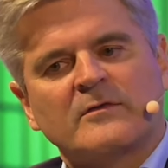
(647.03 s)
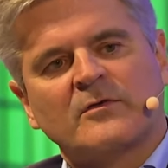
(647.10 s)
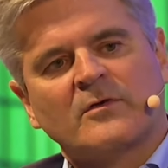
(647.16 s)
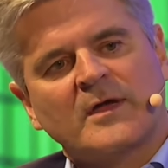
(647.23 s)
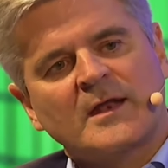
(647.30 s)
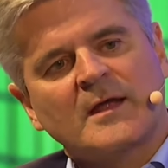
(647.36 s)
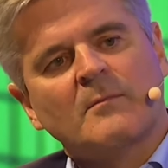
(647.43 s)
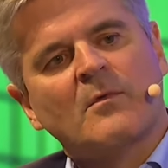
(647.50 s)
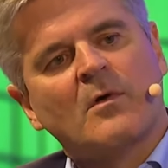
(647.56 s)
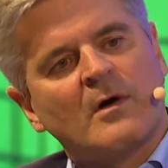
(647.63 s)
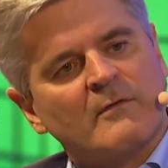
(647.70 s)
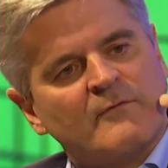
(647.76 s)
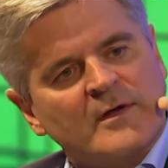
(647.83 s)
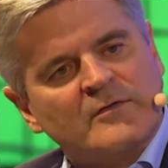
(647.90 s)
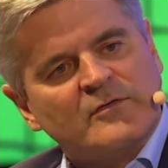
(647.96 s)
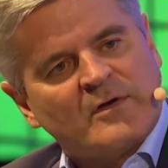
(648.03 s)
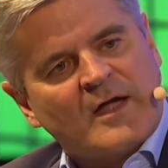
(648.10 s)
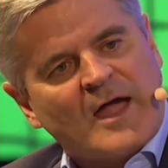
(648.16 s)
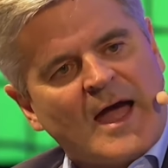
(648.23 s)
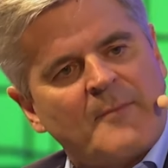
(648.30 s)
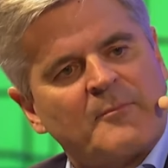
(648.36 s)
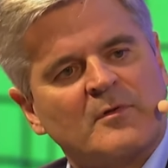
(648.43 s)
So getting more venture
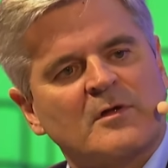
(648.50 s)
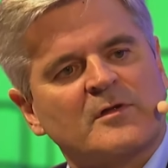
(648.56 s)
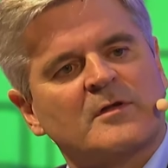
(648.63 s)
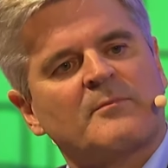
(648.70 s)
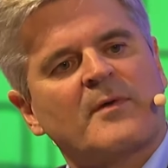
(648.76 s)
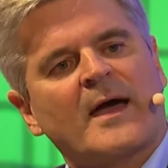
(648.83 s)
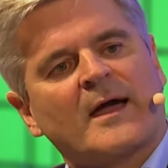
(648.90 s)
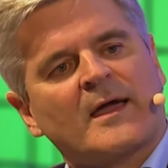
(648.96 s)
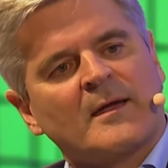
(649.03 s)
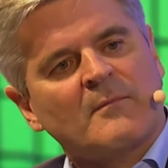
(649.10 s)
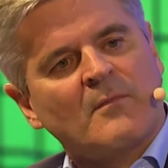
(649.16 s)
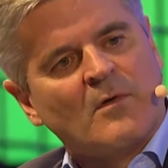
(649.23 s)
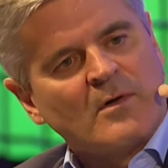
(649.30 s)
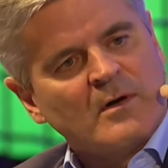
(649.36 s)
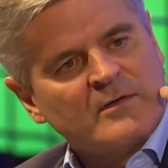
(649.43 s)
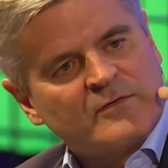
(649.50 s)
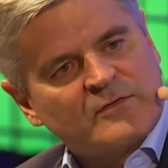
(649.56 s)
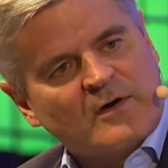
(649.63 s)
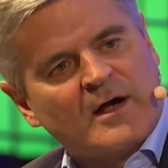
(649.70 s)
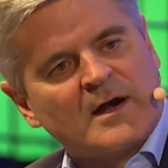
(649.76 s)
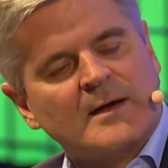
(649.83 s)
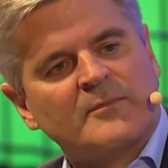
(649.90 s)
capital to backing more
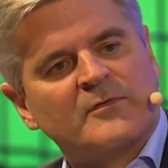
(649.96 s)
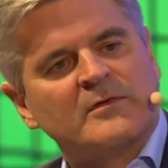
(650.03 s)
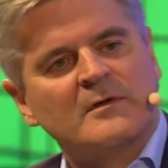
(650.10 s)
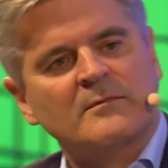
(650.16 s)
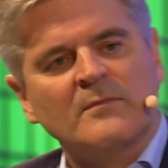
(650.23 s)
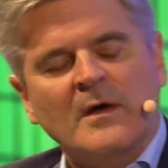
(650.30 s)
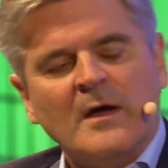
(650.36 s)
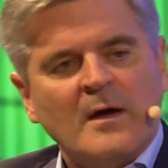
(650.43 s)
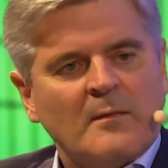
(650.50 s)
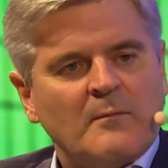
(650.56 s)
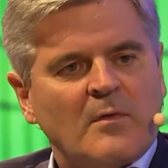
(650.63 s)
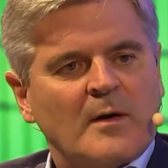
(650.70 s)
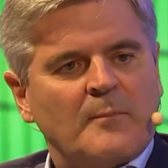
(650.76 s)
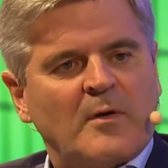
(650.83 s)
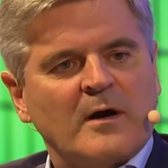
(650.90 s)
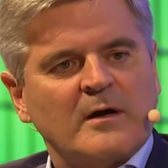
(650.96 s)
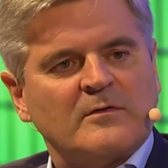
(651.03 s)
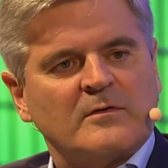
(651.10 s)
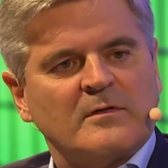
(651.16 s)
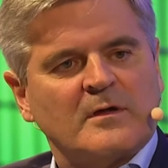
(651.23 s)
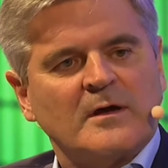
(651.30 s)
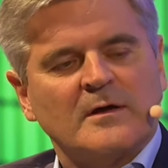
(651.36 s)
startups in more parts
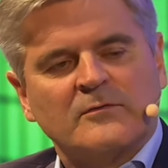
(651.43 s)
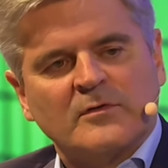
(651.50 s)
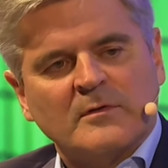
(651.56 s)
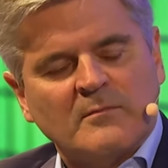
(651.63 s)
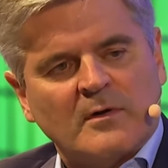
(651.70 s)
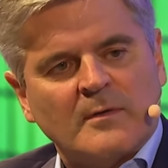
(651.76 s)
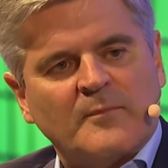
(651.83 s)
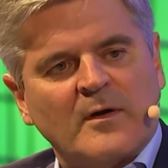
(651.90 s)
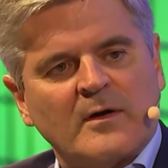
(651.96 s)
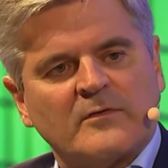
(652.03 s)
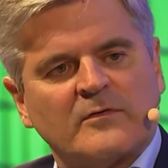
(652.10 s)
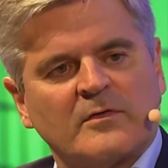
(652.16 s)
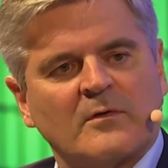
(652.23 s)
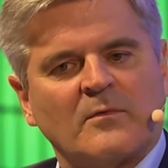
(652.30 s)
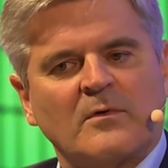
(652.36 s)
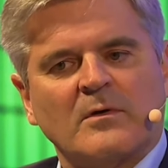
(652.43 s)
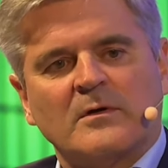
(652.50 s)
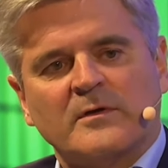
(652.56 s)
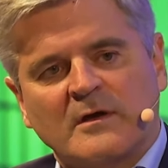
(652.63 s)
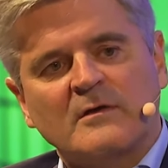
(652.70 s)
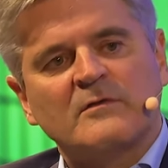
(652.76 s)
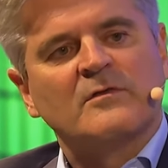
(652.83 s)
of the country, more parts of the
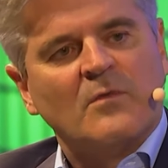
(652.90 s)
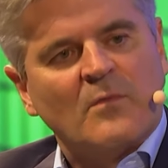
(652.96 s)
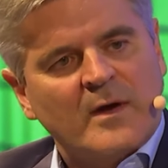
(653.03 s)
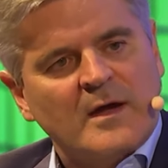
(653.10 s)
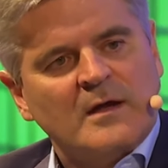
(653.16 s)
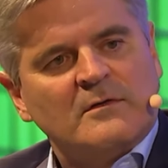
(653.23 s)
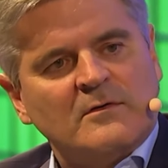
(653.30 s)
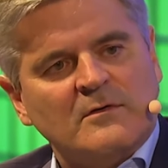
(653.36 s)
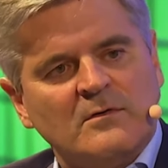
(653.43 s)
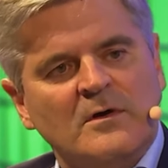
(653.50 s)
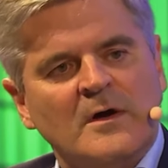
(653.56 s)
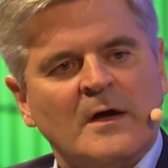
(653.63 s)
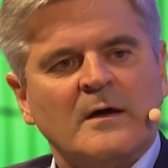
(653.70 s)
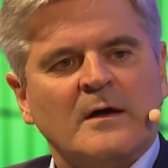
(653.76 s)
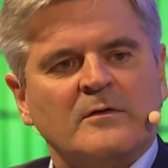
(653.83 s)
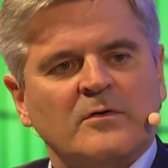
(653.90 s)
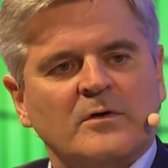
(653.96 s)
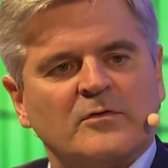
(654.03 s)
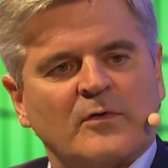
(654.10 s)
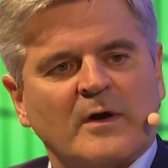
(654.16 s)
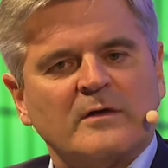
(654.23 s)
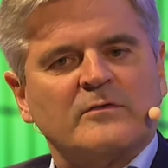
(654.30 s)
world is a way to to, to
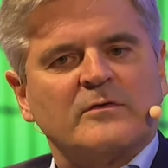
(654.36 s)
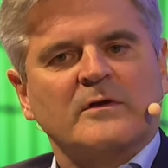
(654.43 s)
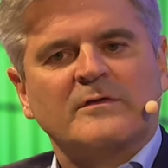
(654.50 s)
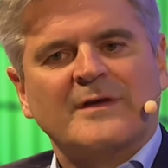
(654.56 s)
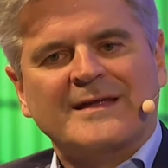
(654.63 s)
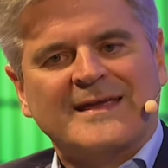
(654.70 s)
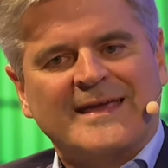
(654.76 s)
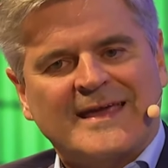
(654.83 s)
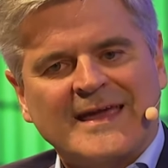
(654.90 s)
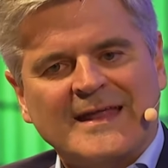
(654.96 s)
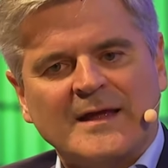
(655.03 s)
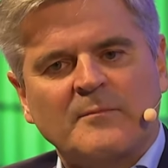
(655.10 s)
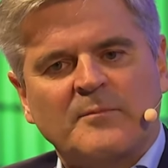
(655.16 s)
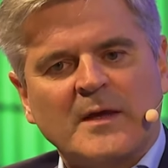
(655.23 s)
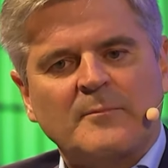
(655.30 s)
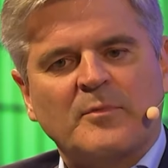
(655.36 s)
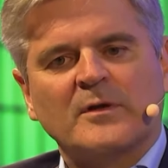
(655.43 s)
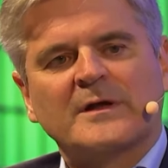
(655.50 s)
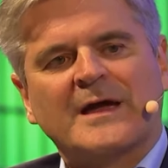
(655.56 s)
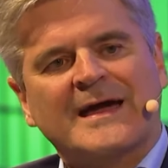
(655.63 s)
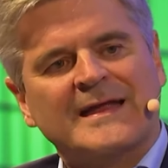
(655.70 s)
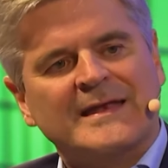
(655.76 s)
address this and getting people
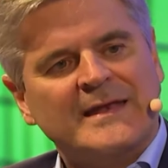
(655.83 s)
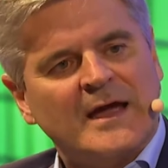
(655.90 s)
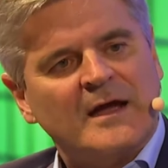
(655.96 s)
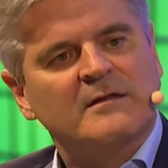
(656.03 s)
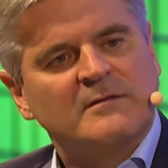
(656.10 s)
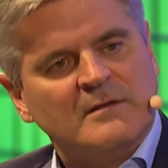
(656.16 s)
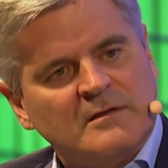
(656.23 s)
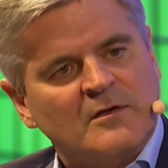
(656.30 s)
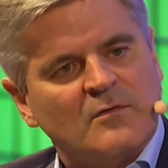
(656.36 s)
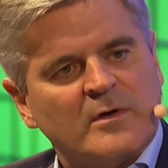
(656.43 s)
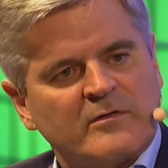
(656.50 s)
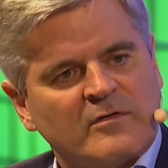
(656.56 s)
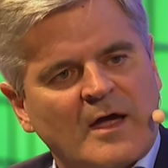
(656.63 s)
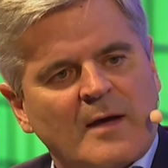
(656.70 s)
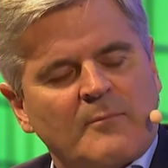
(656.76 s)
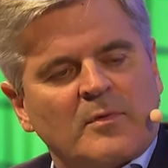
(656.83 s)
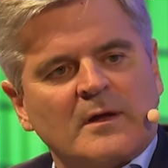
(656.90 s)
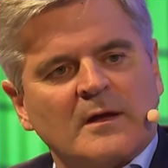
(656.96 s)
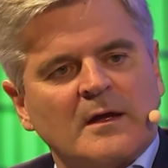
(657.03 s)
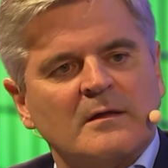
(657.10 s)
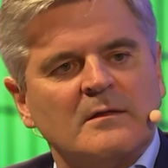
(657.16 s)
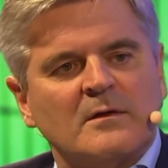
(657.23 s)
connected to what's
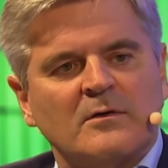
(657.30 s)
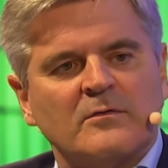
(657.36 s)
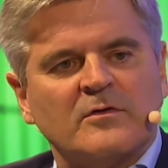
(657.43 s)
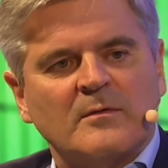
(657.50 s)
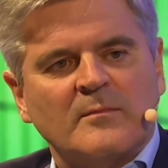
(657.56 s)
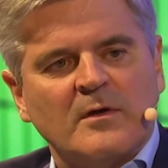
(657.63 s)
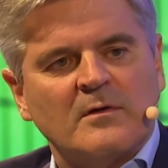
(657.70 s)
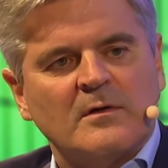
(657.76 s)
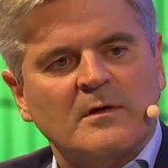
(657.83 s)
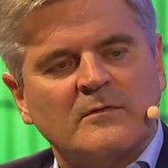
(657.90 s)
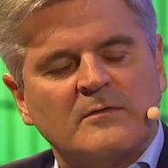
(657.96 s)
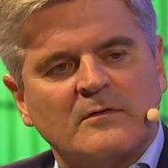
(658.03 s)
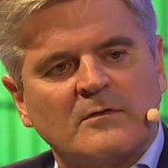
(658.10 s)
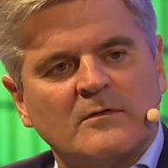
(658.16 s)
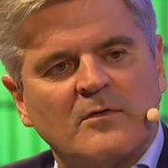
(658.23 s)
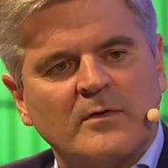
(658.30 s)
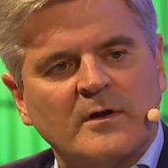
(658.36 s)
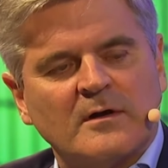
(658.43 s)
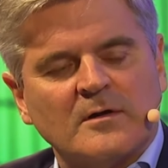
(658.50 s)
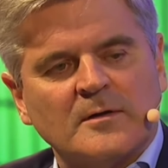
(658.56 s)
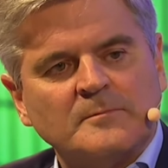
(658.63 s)
happening in those communities how, is critical. How